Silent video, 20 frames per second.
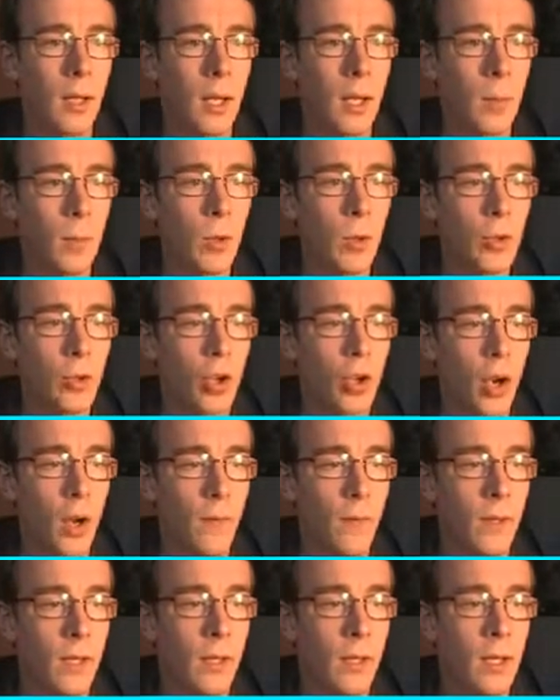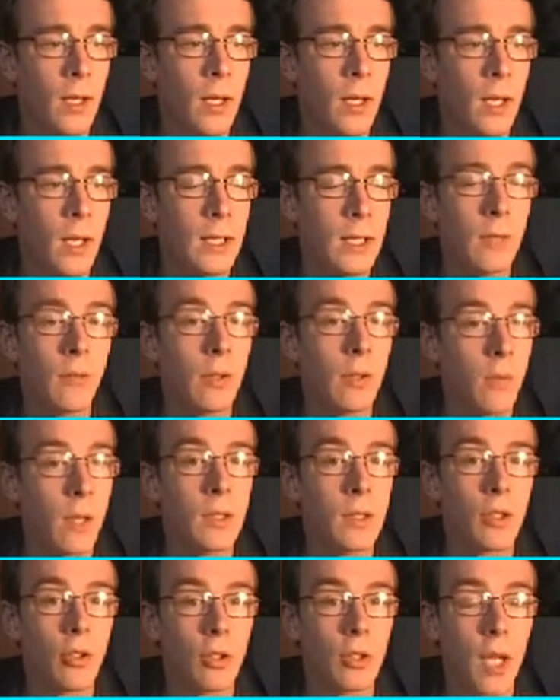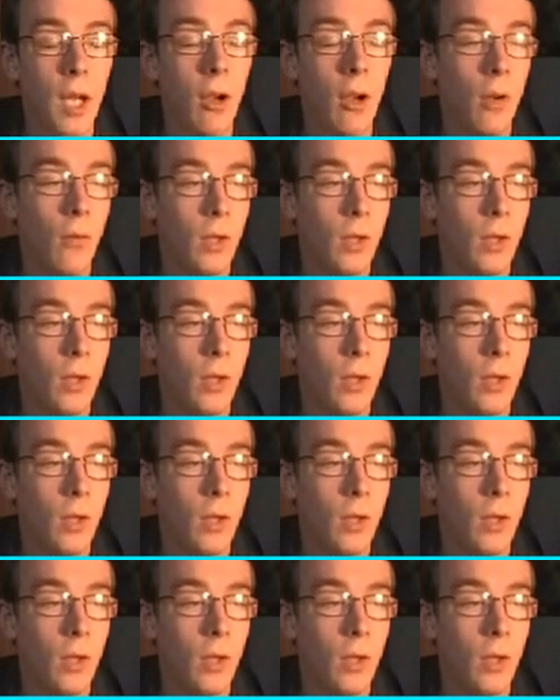I'm not sure. I think it's either defense or attack,